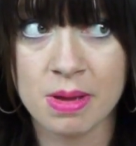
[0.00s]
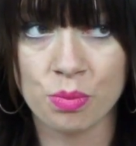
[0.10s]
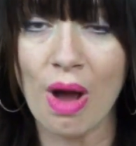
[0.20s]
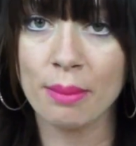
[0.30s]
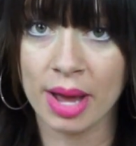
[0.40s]

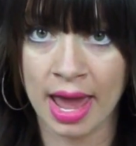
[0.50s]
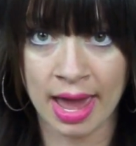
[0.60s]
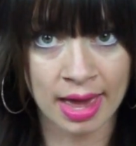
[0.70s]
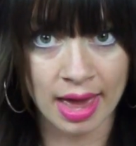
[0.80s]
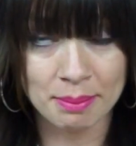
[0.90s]
wrap my
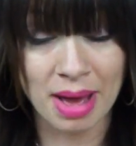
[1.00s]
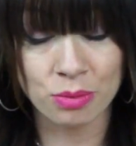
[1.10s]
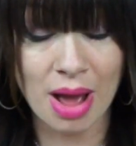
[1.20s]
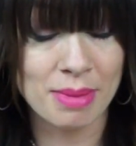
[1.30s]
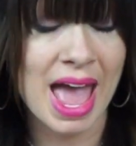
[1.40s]

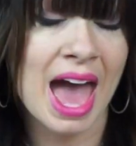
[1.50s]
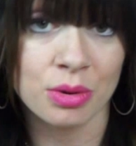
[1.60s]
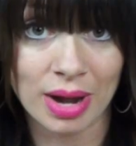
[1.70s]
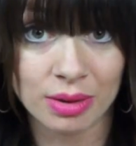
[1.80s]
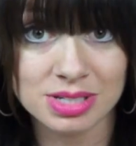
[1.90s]
head
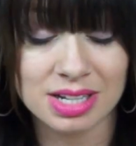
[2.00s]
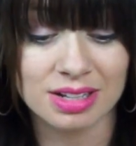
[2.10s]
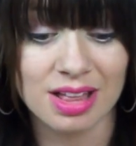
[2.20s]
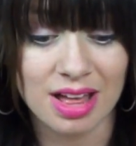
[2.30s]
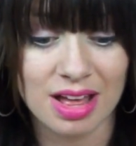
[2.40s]
around it,
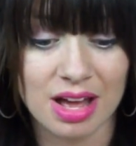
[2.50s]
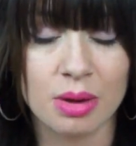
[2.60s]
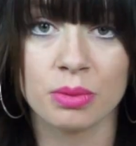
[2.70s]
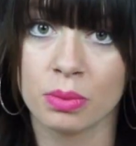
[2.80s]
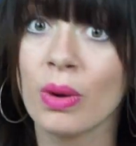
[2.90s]

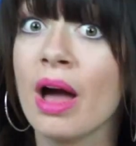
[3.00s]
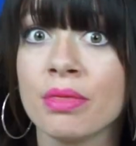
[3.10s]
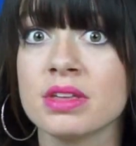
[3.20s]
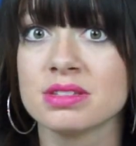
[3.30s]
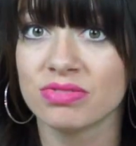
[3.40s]

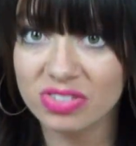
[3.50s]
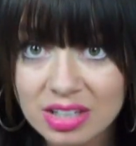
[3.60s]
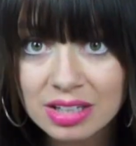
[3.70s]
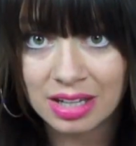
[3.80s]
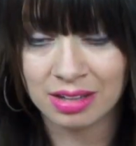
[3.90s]
around this
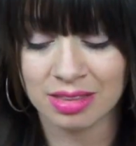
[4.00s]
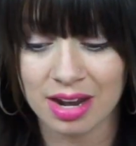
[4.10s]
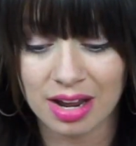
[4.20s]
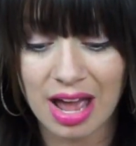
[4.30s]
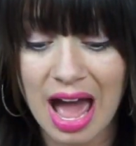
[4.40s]
feeling
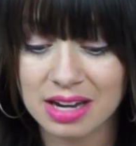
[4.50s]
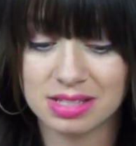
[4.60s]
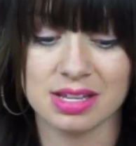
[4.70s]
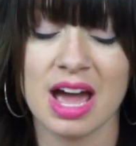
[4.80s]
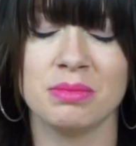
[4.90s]
that I had
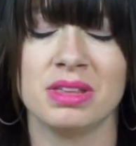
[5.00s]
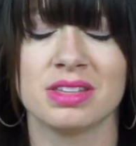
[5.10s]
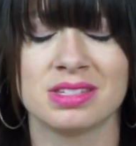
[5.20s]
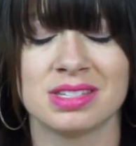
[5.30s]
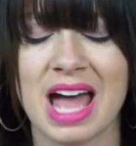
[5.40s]
inside me,
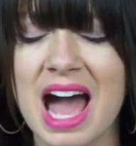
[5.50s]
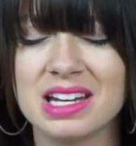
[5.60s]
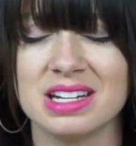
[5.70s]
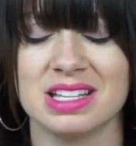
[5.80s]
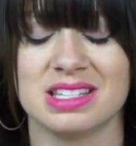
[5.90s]
this
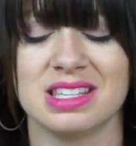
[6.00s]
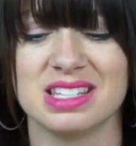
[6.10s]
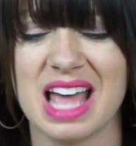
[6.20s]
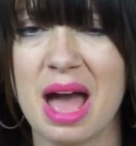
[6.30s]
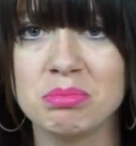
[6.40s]
sadness,
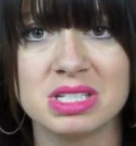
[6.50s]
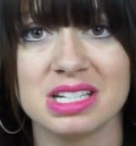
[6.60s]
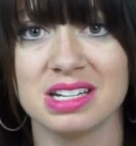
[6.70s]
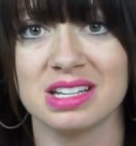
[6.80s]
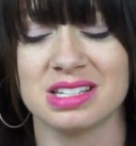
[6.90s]
this
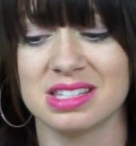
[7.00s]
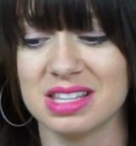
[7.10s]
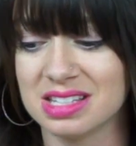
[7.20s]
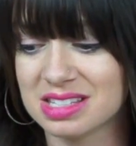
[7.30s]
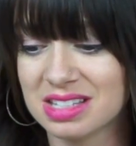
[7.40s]
emptiness,
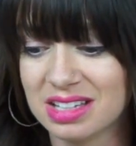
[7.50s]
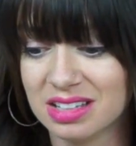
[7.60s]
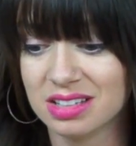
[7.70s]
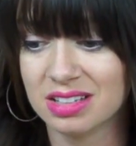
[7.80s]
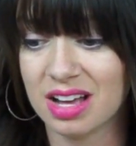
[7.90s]

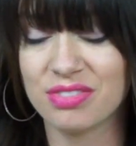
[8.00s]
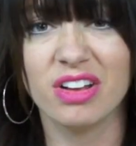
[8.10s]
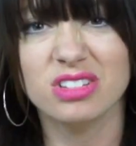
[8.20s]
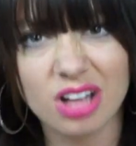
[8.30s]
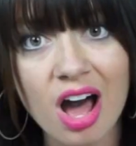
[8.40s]
I
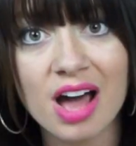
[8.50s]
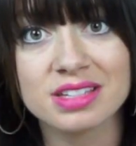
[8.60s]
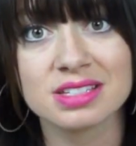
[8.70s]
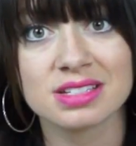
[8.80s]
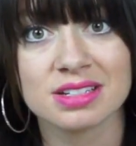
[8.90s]
felt
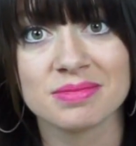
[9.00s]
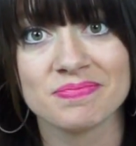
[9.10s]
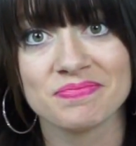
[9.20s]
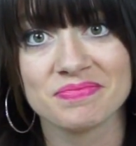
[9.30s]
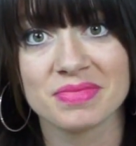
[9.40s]
lost.
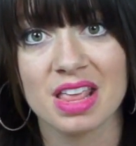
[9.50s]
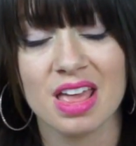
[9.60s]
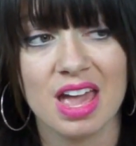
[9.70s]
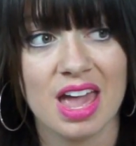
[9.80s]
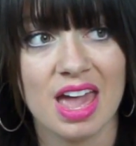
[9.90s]

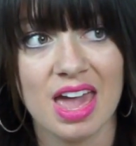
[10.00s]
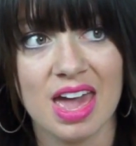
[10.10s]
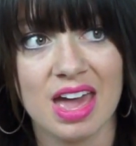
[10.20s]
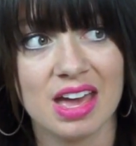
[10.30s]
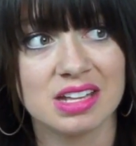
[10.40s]

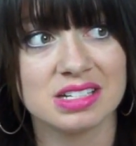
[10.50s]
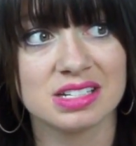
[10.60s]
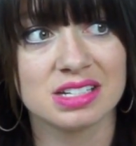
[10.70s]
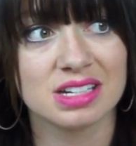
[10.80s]
And